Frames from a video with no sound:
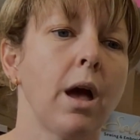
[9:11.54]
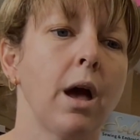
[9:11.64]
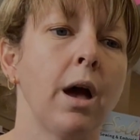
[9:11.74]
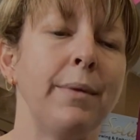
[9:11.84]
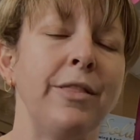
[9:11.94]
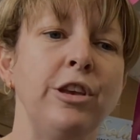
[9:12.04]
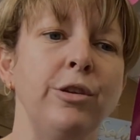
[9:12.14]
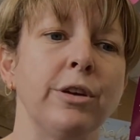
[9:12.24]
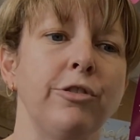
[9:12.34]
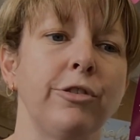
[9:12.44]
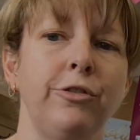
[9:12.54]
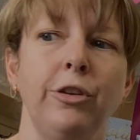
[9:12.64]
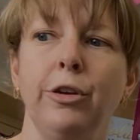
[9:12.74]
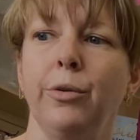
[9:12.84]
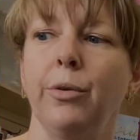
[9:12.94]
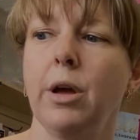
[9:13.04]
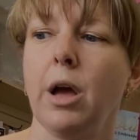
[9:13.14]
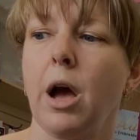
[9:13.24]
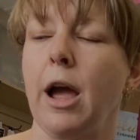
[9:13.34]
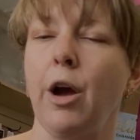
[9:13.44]
Um, and then you can just do,
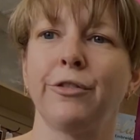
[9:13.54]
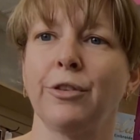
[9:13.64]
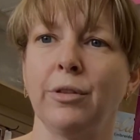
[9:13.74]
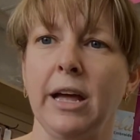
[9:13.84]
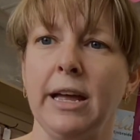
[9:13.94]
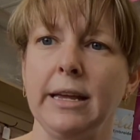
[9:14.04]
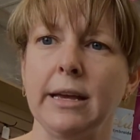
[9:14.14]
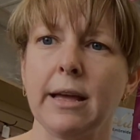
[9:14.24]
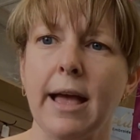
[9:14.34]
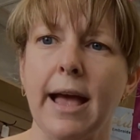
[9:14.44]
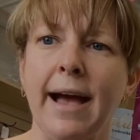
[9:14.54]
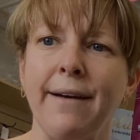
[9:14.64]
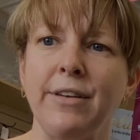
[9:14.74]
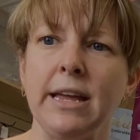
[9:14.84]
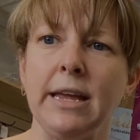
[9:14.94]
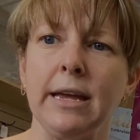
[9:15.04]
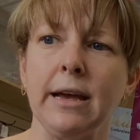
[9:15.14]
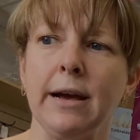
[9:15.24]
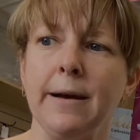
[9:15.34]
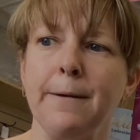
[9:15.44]
I also like
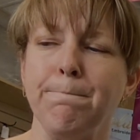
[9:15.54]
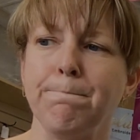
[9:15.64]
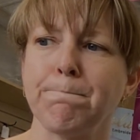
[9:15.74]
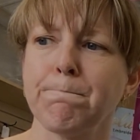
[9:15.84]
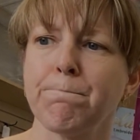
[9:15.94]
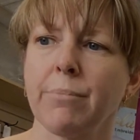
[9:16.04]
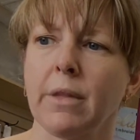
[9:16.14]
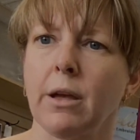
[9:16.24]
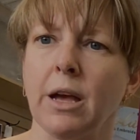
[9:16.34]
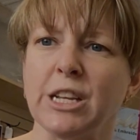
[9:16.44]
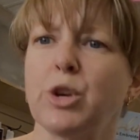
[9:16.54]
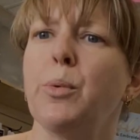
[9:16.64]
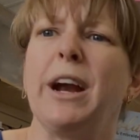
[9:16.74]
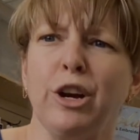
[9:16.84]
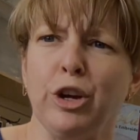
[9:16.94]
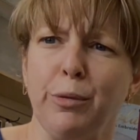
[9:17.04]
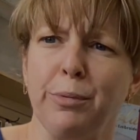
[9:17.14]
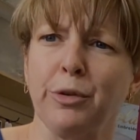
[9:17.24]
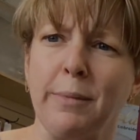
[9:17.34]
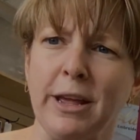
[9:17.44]
having um, a square hoop,
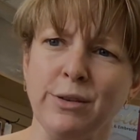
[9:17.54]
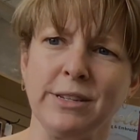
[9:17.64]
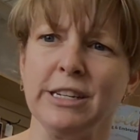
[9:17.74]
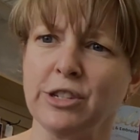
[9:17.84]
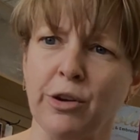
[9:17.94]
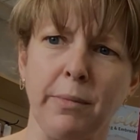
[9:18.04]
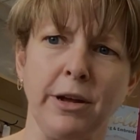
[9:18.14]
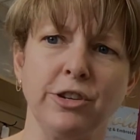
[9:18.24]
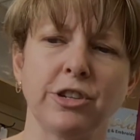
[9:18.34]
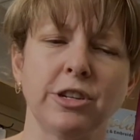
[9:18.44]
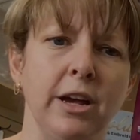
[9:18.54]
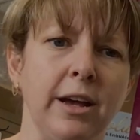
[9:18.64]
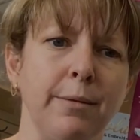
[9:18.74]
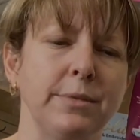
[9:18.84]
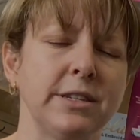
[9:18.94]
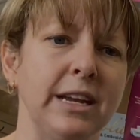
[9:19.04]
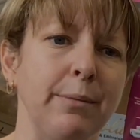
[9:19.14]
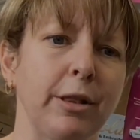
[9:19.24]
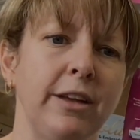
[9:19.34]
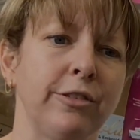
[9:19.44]
so I'm not using so much um,
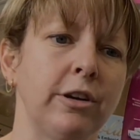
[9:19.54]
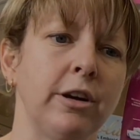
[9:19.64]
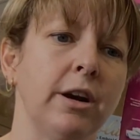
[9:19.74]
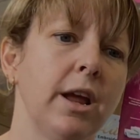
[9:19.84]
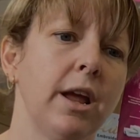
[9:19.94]
stabilizer